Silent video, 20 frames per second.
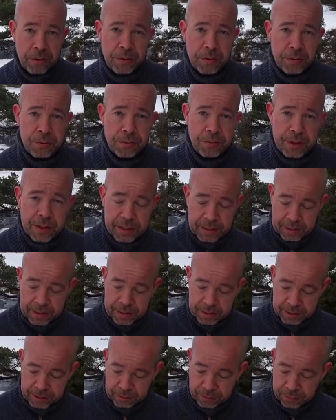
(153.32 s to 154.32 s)
do
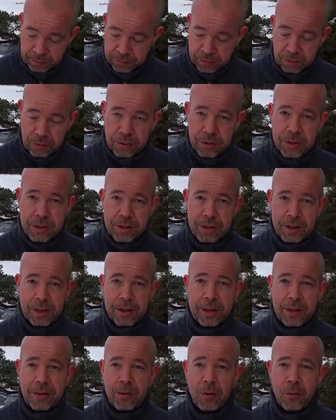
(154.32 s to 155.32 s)
is of course
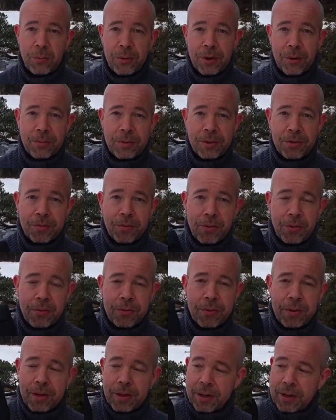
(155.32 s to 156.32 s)
open up the
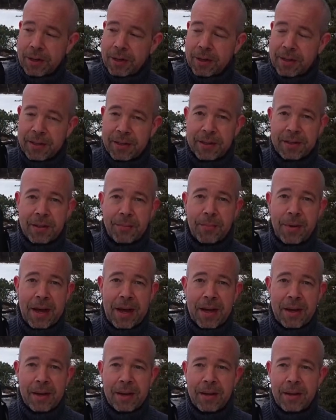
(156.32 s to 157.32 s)
drone. This is the
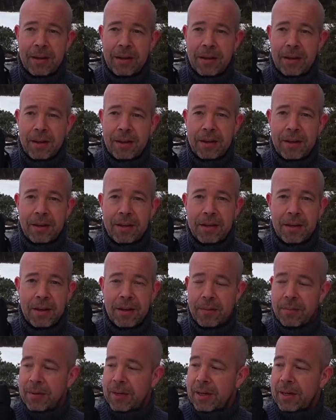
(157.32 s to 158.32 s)
bag, the DJI
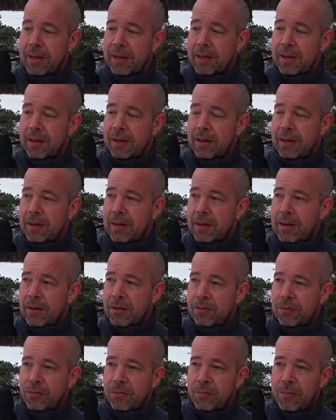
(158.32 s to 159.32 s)
Mini
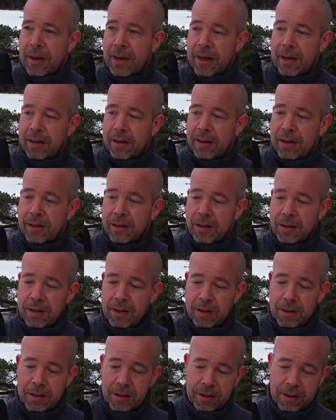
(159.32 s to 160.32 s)
2 bag.
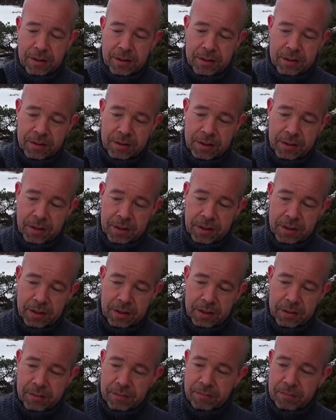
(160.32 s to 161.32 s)
It's
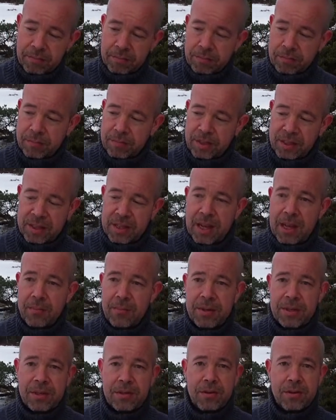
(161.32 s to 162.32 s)
the same
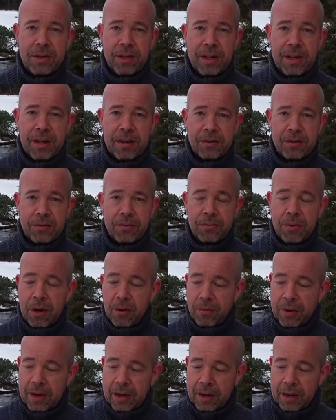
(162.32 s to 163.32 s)
as on the Air 2. I
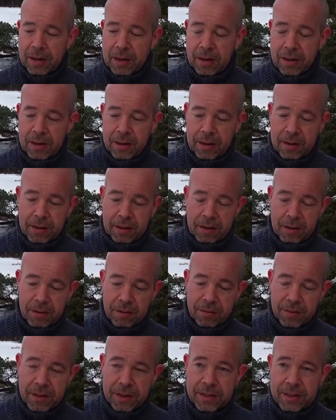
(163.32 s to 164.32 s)
really
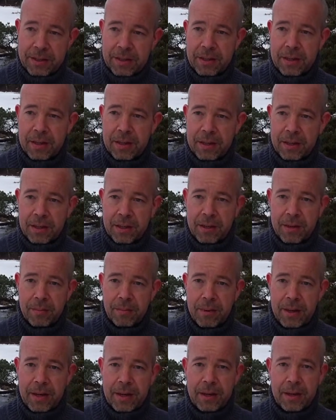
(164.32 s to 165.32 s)
love this
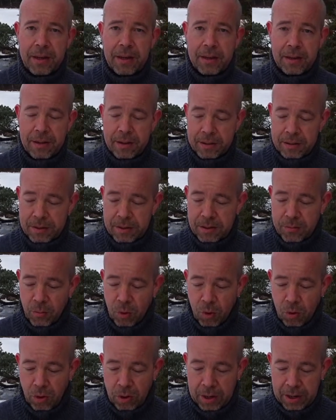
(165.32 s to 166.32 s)
bag. It's
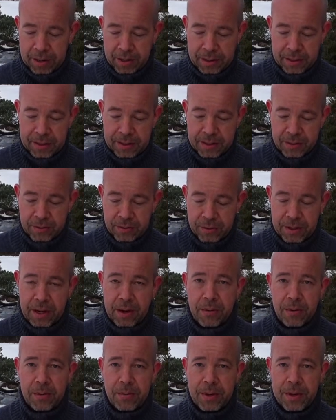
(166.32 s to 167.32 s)
small and easy to
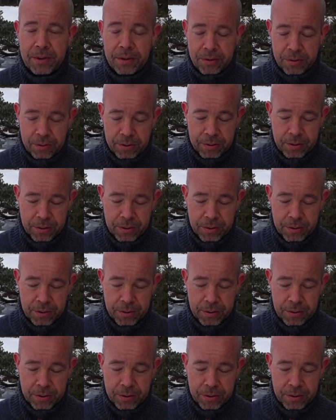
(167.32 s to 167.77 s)
carry with you,